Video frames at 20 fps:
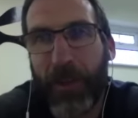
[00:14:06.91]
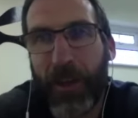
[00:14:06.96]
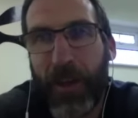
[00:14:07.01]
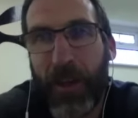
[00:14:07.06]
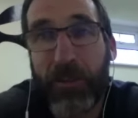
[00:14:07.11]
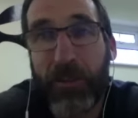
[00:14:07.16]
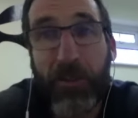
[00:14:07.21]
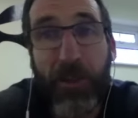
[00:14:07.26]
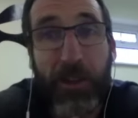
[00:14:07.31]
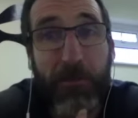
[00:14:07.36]

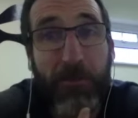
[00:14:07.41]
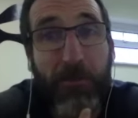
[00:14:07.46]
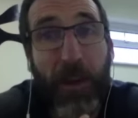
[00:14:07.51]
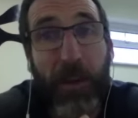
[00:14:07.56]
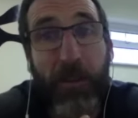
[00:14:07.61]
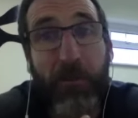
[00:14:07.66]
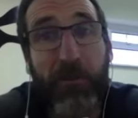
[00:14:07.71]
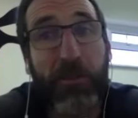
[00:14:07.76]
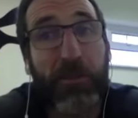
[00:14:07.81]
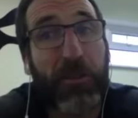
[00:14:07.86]
You've
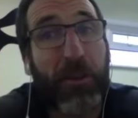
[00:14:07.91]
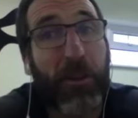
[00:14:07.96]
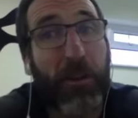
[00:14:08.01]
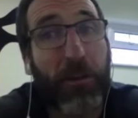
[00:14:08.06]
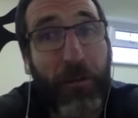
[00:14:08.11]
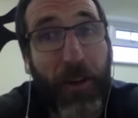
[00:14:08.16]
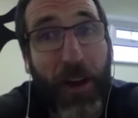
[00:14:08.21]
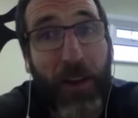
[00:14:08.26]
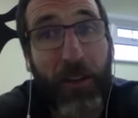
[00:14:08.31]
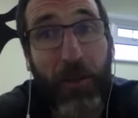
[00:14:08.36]
just got to
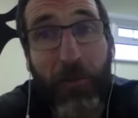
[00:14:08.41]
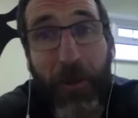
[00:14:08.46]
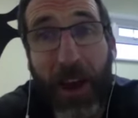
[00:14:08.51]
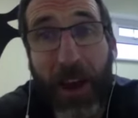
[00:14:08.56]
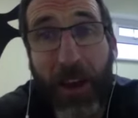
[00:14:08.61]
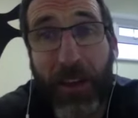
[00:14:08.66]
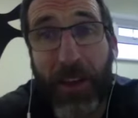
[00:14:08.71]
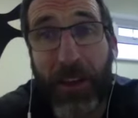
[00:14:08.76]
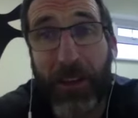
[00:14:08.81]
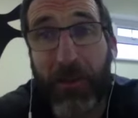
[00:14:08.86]
find a
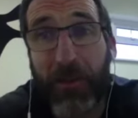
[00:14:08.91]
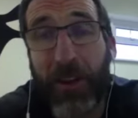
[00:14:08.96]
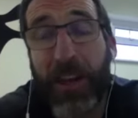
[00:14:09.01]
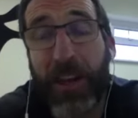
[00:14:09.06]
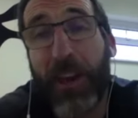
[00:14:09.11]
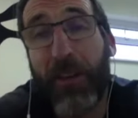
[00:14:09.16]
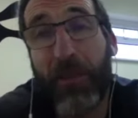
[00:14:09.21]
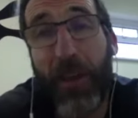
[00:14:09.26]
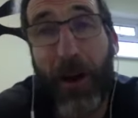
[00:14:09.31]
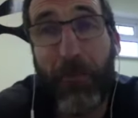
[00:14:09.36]
way that you can
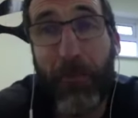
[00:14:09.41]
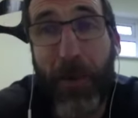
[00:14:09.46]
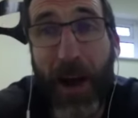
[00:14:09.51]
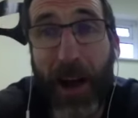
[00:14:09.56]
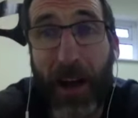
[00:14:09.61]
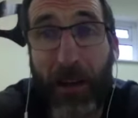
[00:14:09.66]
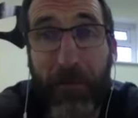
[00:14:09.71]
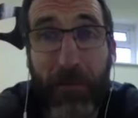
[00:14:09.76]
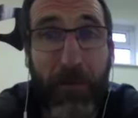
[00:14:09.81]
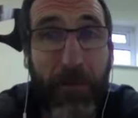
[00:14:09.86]
give that
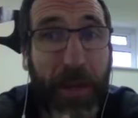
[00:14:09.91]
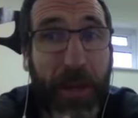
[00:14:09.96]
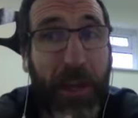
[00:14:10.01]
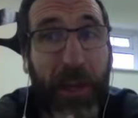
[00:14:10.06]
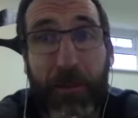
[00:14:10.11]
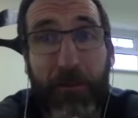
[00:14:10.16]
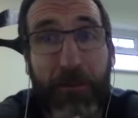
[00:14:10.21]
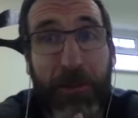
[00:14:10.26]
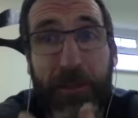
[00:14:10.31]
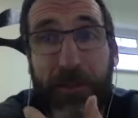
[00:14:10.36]
back. For me,
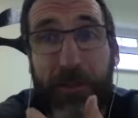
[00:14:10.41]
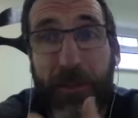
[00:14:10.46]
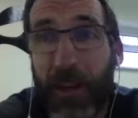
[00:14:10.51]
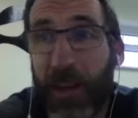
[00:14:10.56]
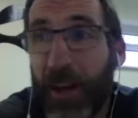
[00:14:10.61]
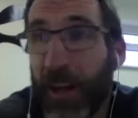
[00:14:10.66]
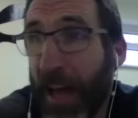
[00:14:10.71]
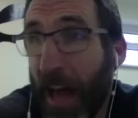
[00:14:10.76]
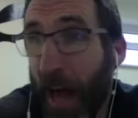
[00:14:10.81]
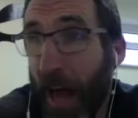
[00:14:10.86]
it was
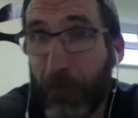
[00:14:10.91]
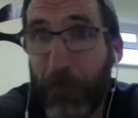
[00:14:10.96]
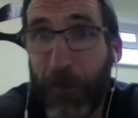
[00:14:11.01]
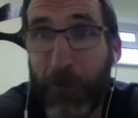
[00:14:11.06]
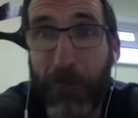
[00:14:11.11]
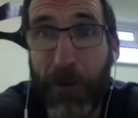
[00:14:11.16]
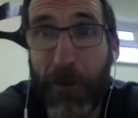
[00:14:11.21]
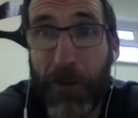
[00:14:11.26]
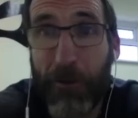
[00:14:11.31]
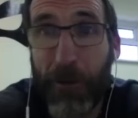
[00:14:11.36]

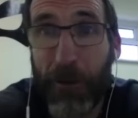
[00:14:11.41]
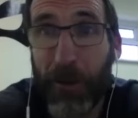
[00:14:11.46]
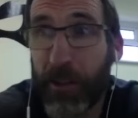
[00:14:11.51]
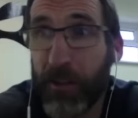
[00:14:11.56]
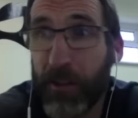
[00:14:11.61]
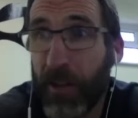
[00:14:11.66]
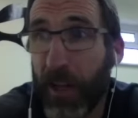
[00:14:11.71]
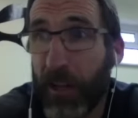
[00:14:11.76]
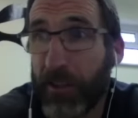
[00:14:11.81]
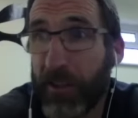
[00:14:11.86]
helping people
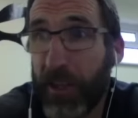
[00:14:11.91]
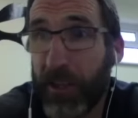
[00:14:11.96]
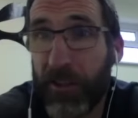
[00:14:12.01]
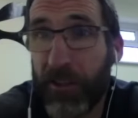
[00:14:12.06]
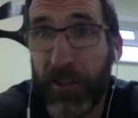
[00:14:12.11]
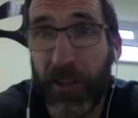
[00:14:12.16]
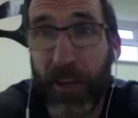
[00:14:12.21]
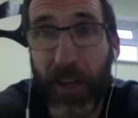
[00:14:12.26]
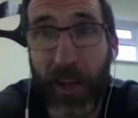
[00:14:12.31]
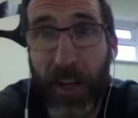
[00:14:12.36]
and
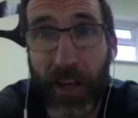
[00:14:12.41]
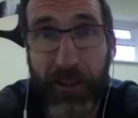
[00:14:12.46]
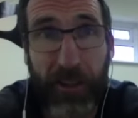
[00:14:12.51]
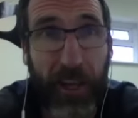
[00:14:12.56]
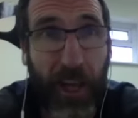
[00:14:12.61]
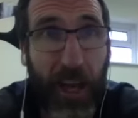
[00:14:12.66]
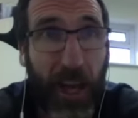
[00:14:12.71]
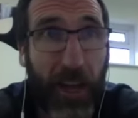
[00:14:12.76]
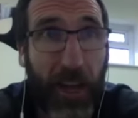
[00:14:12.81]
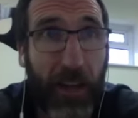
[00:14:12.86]
teaching and
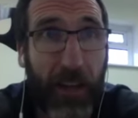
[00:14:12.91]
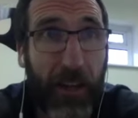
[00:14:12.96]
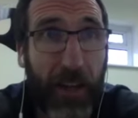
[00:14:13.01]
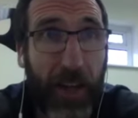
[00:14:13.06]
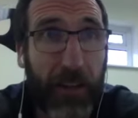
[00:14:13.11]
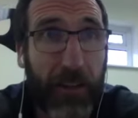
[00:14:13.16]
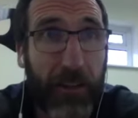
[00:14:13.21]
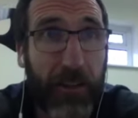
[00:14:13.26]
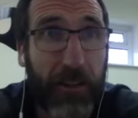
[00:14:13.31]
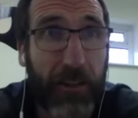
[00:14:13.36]
educating
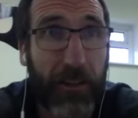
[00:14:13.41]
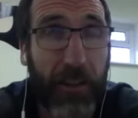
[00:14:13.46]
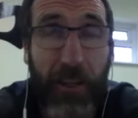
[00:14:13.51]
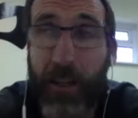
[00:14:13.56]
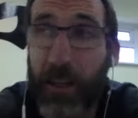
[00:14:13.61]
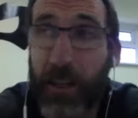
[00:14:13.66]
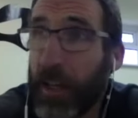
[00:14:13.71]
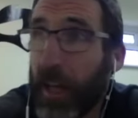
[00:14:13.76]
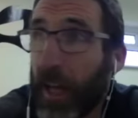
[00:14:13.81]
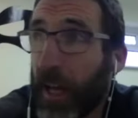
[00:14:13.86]

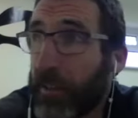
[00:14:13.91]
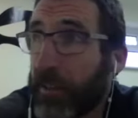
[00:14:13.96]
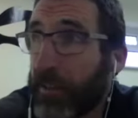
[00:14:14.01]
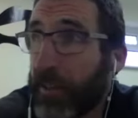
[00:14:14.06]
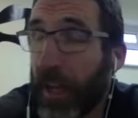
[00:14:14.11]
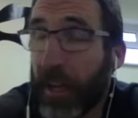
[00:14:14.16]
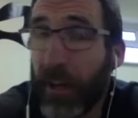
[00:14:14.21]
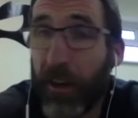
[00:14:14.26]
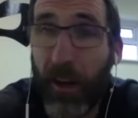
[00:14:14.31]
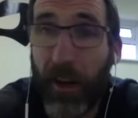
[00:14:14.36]
and
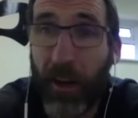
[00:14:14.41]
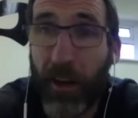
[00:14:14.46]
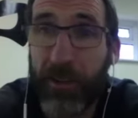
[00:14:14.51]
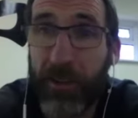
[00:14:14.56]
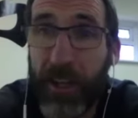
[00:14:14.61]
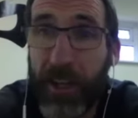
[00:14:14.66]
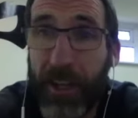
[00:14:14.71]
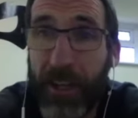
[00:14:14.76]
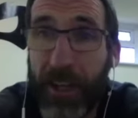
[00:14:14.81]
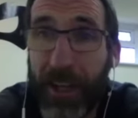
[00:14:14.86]

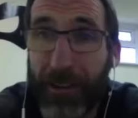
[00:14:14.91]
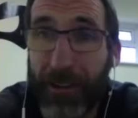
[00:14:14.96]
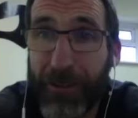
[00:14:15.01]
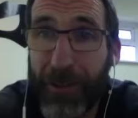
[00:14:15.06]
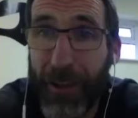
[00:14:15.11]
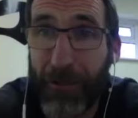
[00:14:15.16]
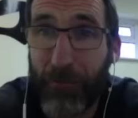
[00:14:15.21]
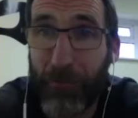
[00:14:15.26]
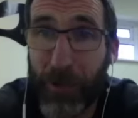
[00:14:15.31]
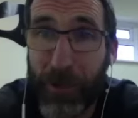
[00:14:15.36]
psychology.
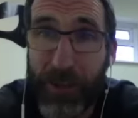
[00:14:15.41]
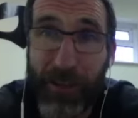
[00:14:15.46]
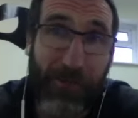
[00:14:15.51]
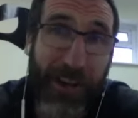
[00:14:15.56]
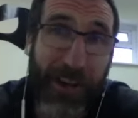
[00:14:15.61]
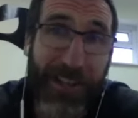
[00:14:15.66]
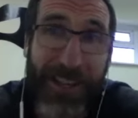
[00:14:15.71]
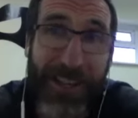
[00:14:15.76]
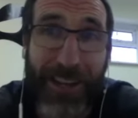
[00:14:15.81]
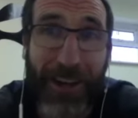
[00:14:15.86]
It was
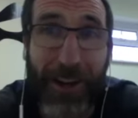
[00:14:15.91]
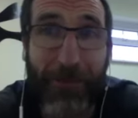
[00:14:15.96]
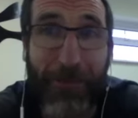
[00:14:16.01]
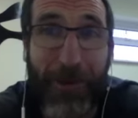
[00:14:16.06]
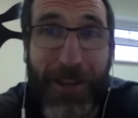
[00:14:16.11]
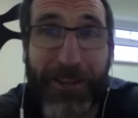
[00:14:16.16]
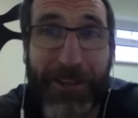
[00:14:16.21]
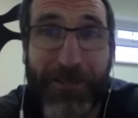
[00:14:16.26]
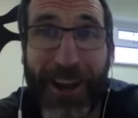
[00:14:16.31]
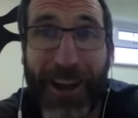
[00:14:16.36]
originally going to
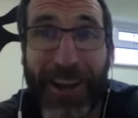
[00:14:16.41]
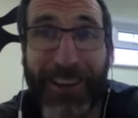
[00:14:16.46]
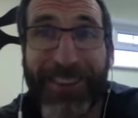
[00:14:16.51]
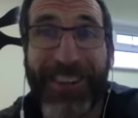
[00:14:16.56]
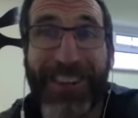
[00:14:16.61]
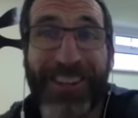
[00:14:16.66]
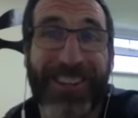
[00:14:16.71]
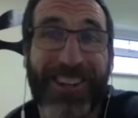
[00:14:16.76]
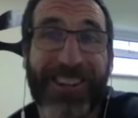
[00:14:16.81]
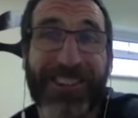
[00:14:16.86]
be strength
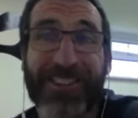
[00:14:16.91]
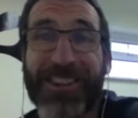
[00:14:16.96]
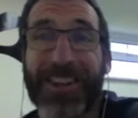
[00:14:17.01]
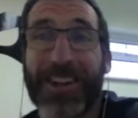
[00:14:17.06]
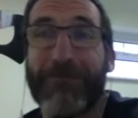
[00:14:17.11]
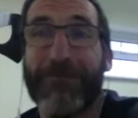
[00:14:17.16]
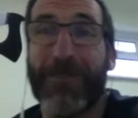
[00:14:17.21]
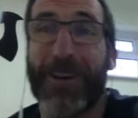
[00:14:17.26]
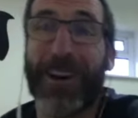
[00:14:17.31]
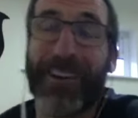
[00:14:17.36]
and
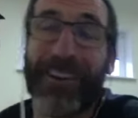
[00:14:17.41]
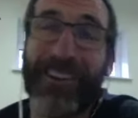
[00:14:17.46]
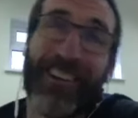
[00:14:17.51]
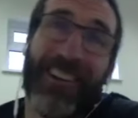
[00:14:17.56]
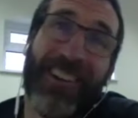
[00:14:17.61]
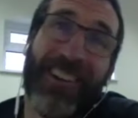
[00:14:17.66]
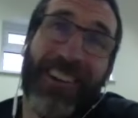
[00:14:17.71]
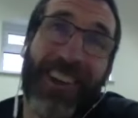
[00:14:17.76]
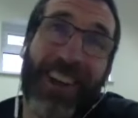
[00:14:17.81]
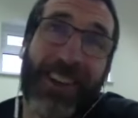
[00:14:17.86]
conditioning, but
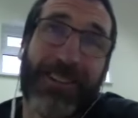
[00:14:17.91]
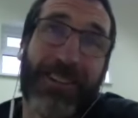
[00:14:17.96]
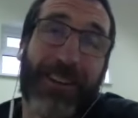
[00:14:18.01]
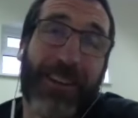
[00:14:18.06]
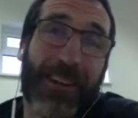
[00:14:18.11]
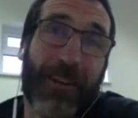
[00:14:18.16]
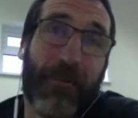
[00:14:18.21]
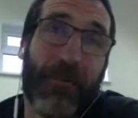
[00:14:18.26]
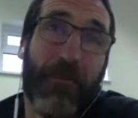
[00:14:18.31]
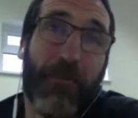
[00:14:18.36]
I took
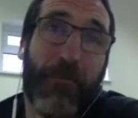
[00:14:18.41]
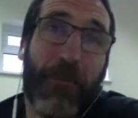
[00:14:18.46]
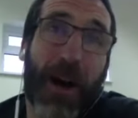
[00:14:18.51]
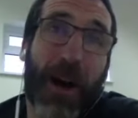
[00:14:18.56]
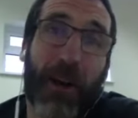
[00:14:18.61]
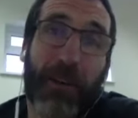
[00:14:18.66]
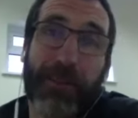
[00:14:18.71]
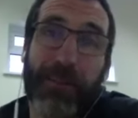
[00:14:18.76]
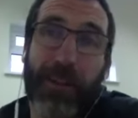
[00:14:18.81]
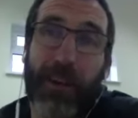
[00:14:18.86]
a different
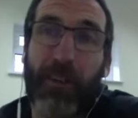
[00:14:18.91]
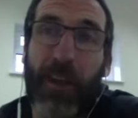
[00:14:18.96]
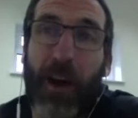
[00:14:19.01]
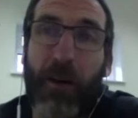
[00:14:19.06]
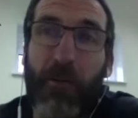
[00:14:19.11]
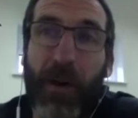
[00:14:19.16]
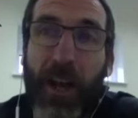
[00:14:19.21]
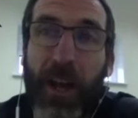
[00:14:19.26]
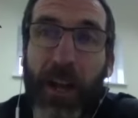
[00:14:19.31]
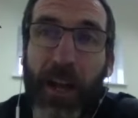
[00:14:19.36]
path down that
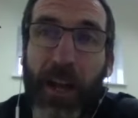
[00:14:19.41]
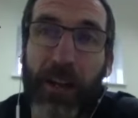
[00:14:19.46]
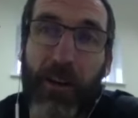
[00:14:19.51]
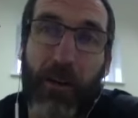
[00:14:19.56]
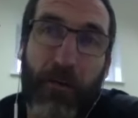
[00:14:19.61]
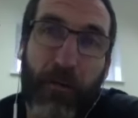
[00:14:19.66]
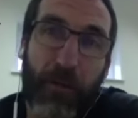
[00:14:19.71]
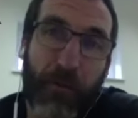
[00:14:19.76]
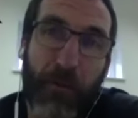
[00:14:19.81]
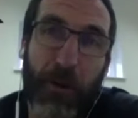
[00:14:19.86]
way. And I
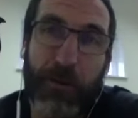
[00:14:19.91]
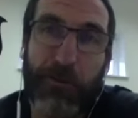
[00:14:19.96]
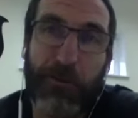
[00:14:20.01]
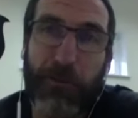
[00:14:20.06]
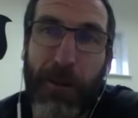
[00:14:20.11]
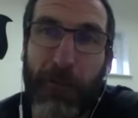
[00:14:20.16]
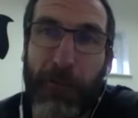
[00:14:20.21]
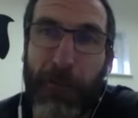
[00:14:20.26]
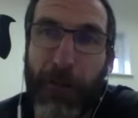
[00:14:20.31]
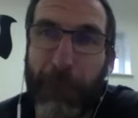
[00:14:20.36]
know for most
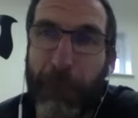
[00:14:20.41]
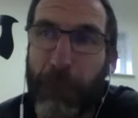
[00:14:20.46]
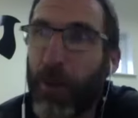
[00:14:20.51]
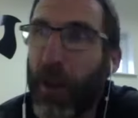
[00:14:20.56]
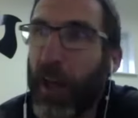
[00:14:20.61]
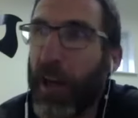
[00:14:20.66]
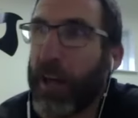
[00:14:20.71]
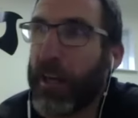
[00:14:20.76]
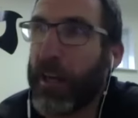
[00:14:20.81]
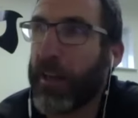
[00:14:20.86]
people that
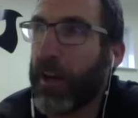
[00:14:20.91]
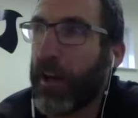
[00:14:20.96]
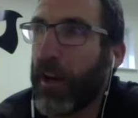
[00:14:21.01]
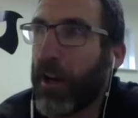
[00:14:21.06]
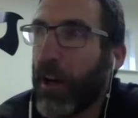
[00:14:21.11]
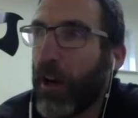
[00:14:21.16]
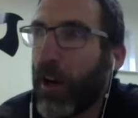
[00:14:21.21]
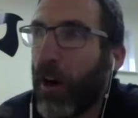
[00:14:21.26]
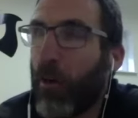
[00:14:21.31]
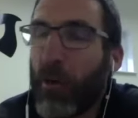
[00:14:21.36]
play,
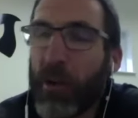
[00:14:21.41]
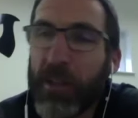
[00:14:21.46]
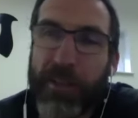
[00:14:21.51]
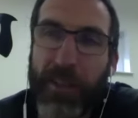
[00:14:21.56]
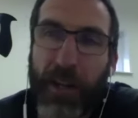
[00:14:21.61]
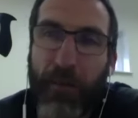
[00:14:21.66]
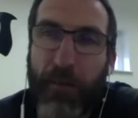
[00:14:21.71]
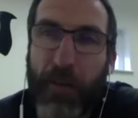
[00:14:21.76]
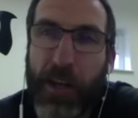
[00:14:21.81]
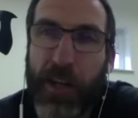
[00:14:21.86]
or once
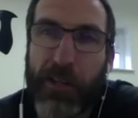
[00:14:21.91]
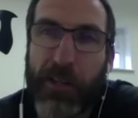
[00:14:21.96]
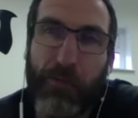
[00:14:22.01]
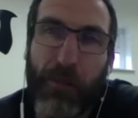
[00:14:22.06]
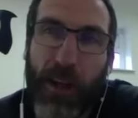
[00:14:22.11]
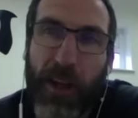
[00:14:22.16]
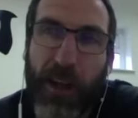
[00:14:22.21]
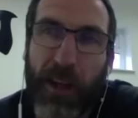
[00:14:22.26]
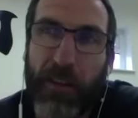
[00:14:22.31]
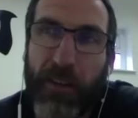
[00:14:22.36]
they finish
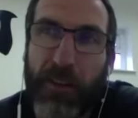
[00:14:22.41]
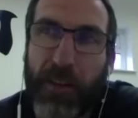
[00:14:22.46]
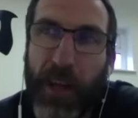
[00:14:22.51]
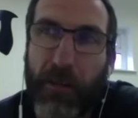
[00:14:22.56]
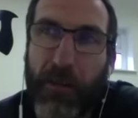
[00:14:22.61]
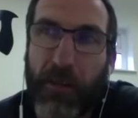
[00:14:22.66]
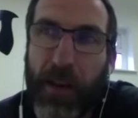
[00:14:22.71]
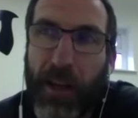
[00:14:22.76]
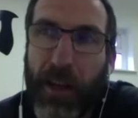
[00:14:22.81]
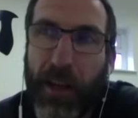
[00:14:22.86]
playing, they
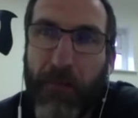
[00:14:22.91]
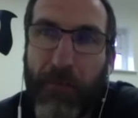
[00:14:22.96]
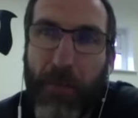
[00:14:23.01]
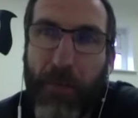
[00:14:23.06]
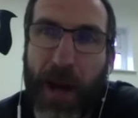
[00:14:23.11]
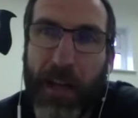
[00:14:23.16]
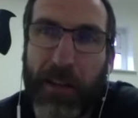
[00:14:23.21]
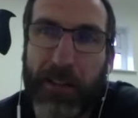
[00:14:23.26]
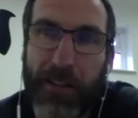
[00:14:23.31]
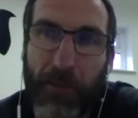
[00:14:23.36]
want to give
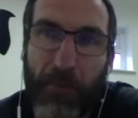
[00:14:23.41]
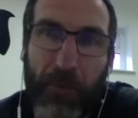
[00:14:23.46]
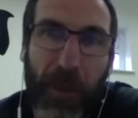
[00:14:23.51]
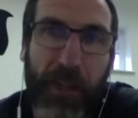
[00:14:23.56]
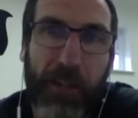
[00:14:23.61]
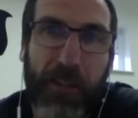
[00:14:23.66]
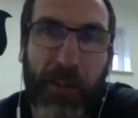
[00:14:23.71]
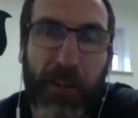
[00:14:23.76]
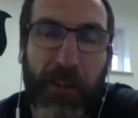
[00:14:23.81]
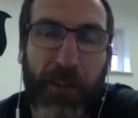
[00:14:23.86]
back
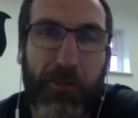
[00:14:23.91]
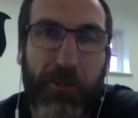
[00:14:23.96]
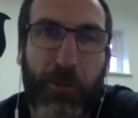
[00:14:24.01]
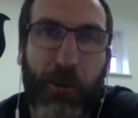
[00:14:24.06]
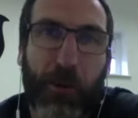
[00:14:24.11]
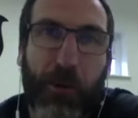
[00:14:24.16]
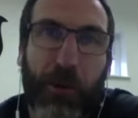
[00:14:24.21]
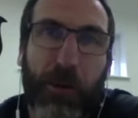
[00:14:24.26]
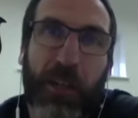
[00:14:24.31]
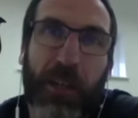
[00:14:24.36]
something to the
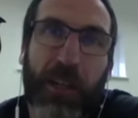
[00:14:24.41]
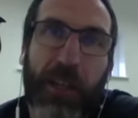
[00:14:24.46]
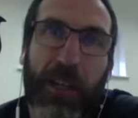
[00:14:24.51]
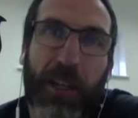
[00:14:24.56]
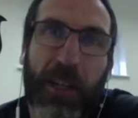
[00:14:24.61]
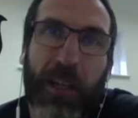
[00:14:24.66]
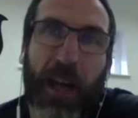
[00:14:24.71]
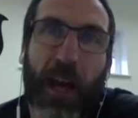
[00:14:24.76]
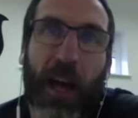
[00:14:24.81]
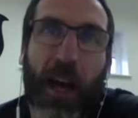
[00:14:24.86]
sport,
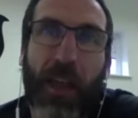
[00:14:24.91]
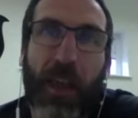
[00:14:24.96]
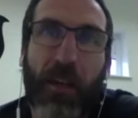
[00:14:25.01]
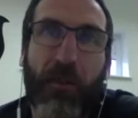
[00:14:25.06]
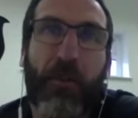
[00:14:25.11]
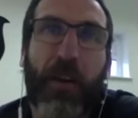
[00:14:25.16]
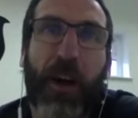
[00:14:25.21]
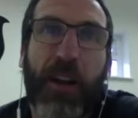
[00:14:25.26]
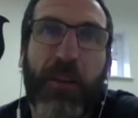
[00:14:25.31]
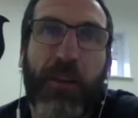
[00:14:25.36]
and they
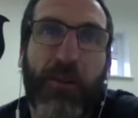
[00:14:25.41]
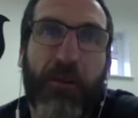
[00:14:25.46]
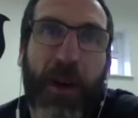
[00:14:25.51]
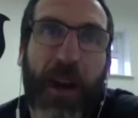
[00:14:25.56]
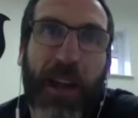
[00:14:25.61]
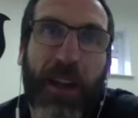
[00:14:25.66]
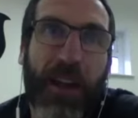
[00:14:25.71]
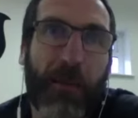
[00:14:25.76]
find a way.